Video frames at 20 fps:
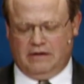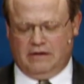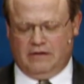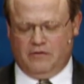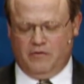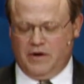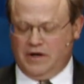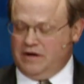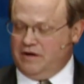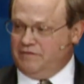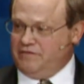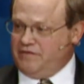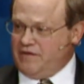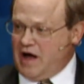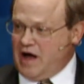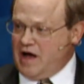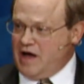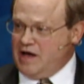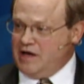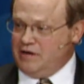When
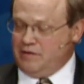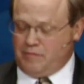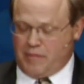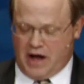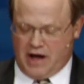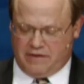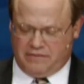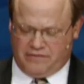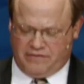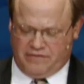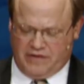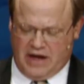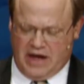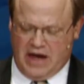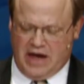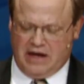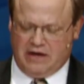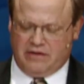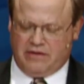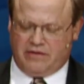defined by
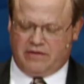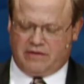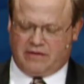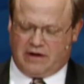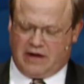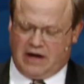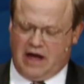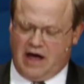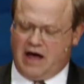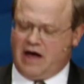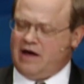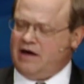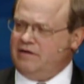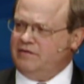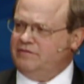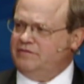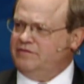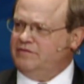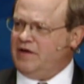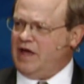faith,
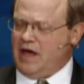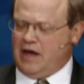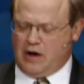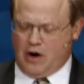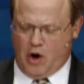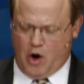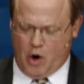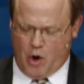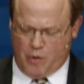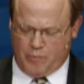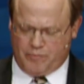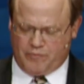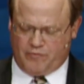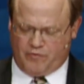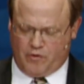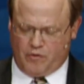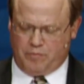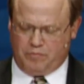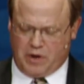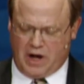love, and
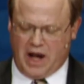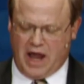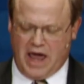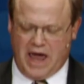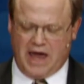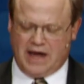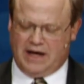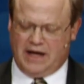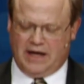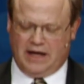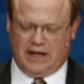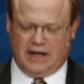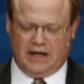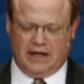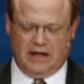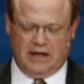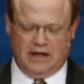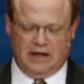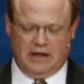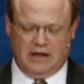hopeful planning,
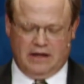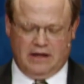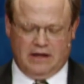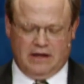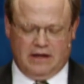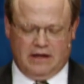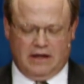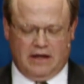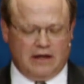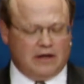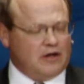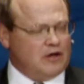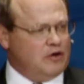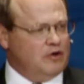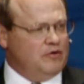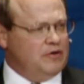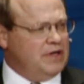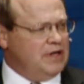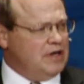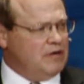
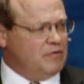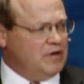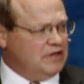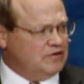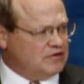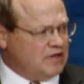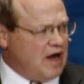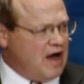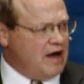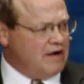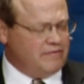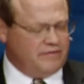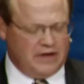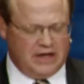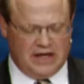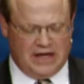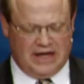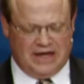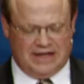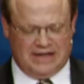including
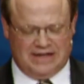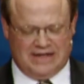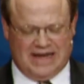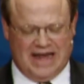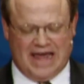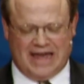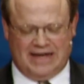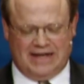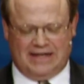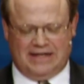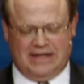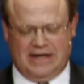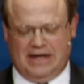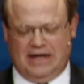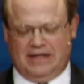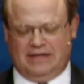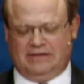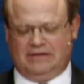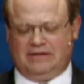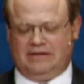resolving
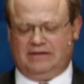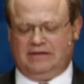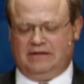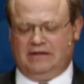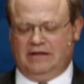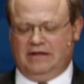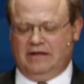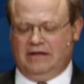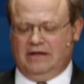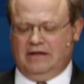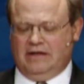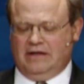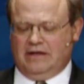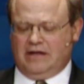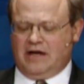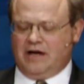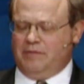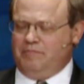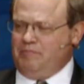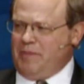indebtedness,
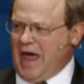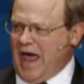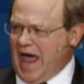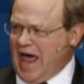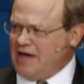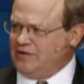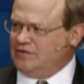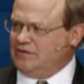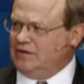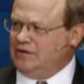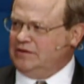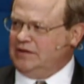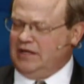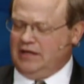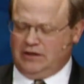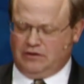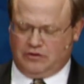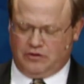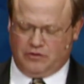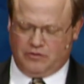
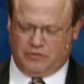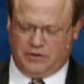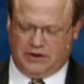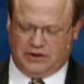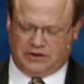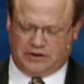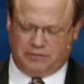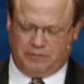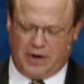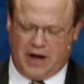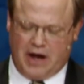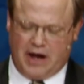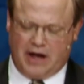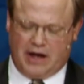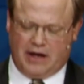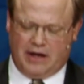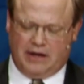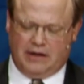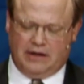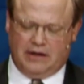capacity to
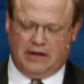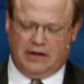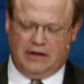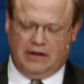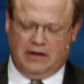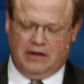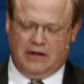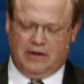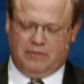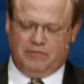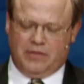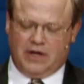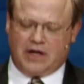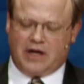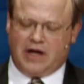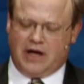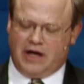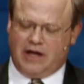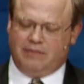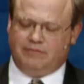respond
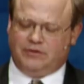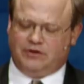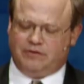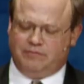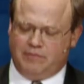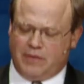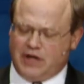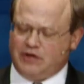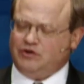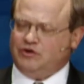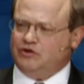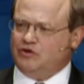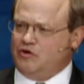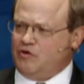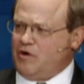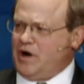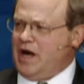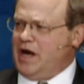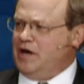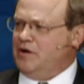becomes much
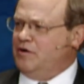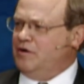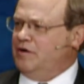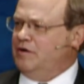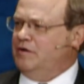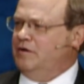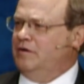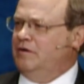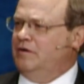greater